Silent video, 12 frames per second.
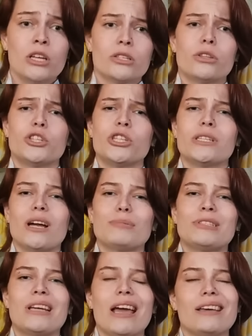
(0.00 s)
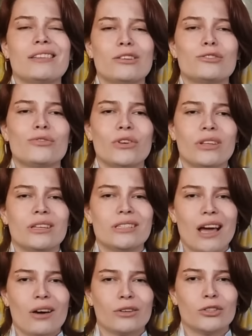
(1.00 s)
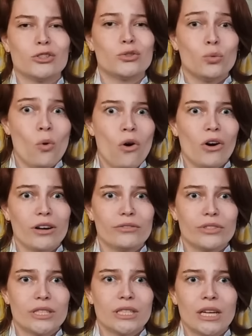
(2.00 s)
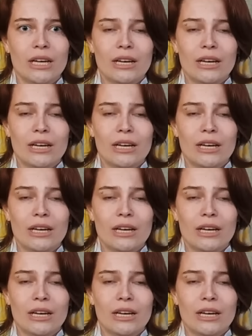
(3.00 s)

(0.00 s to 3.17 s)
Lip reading: so that she stops taking those feelings out on the dwarves.